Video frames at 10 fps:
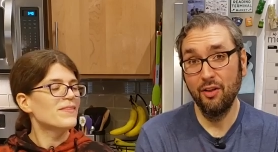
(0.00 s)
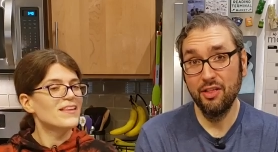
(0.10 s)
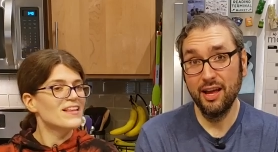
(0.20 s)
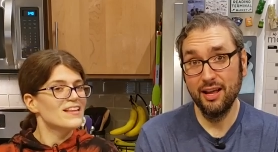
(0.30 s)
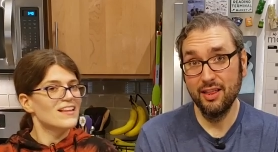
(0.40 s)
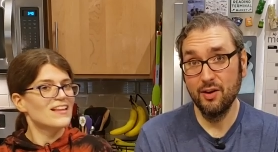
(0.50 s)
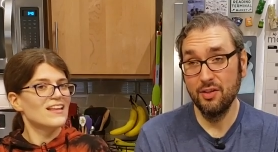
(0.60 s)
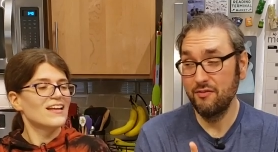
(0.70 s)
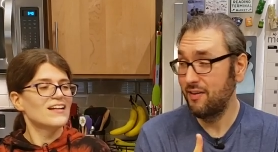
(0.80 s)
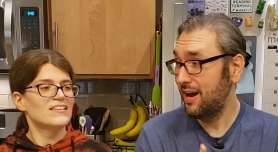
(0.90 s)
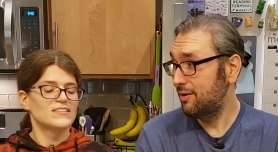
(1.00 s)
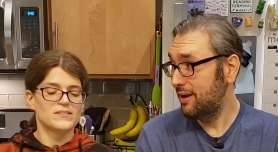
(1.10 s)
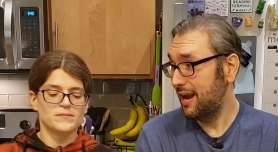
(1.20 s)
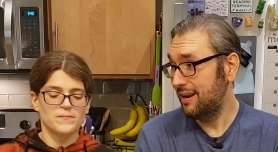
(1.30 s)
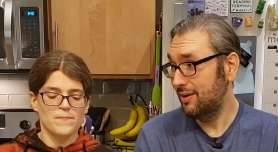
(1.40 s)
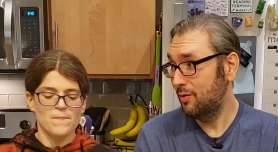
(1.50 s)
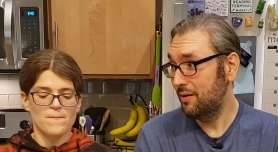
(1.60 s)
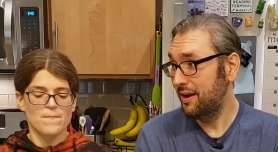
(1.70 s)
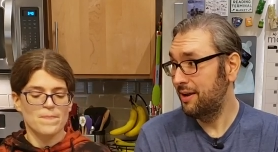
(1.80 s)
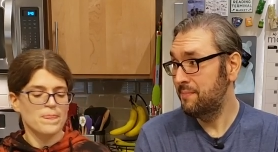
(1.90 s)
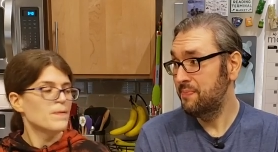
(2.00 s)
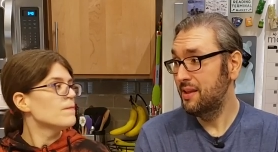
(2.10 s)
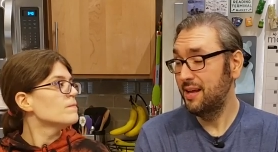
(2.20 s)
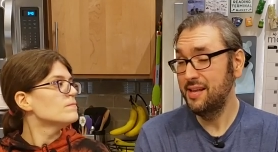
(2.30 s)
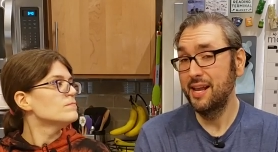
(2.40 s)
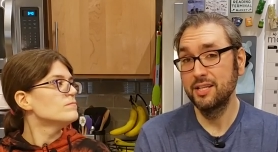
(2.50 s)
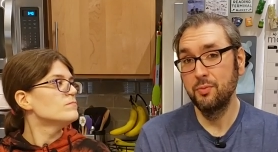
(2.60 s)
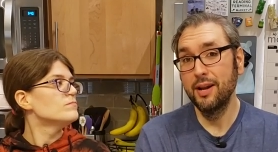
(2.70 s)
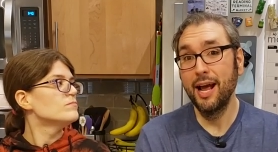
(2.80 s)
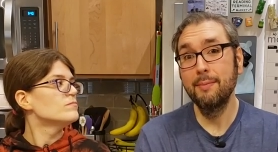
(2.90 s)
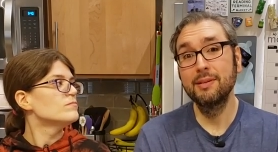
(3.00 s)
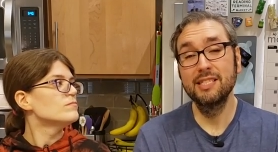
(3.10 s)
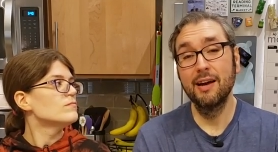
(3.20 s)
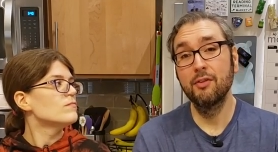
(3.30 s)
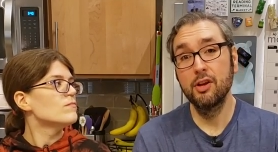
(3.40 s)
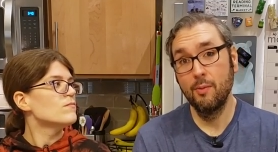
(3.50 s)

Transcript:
Speaker 1: thing though, the final category, and that is what happens after you